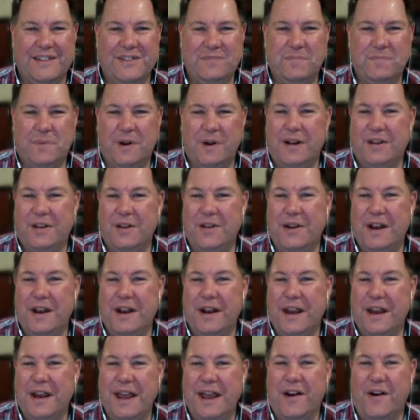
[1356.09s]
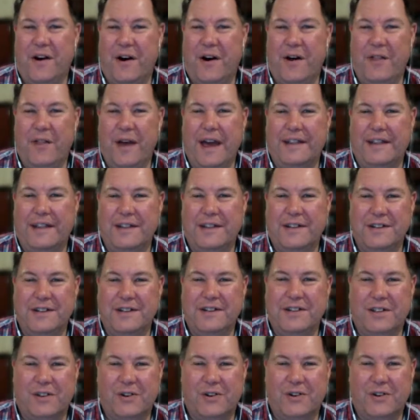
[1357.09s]
But you didn't need all that to
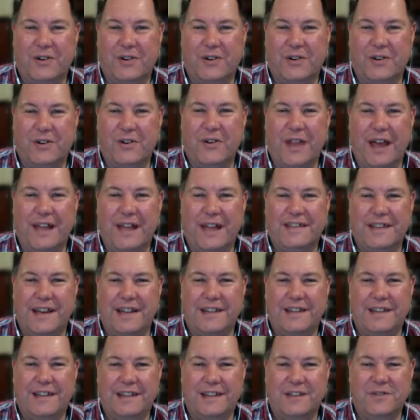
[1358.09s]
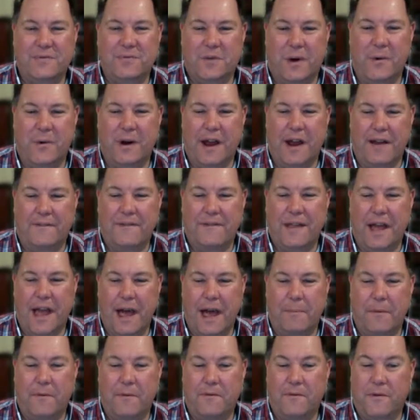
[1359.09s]
just learn that sentence. What would have to
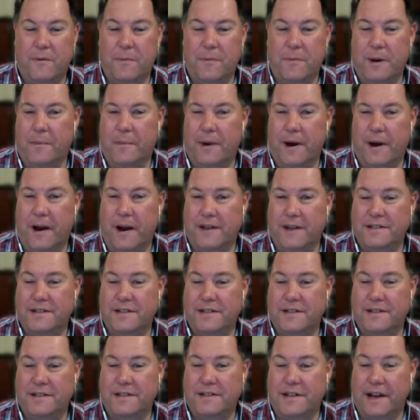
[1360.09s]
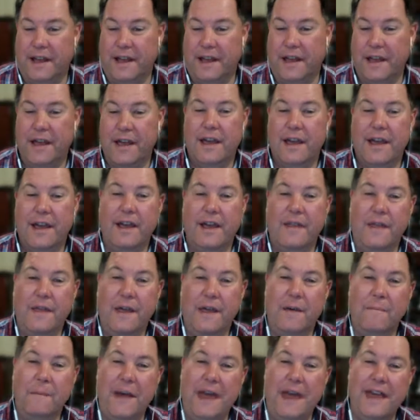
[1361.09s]
happen for me to buy your house today? The
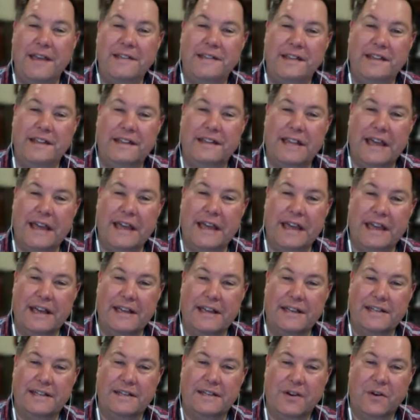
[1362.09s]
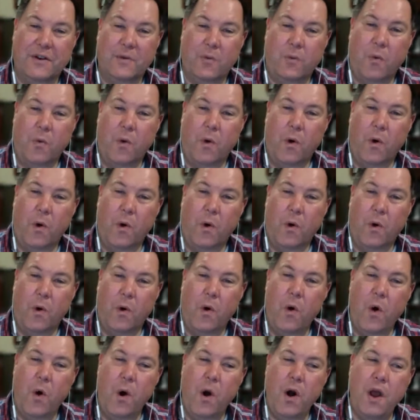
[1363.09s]
amazing thing is,
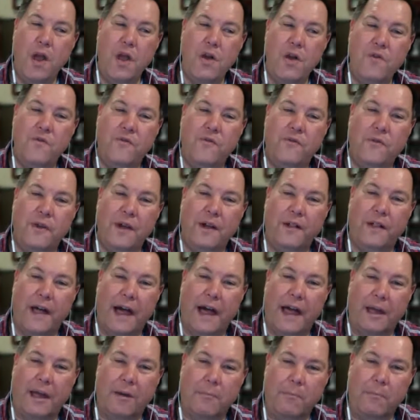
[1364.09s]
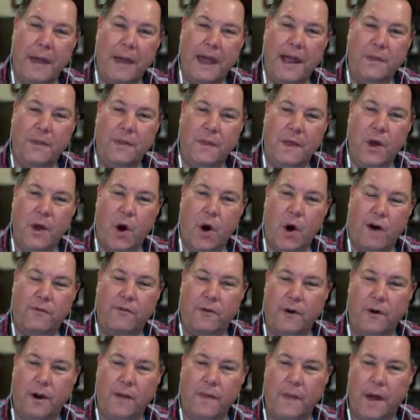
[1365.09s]
who do you feel like made the
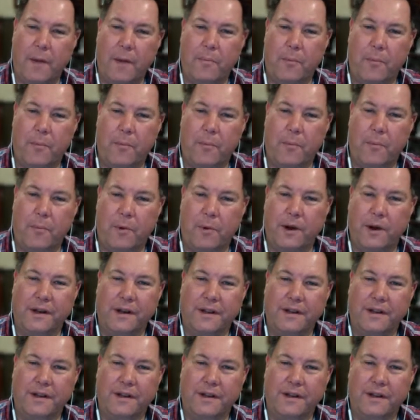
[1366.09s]
offer at that point?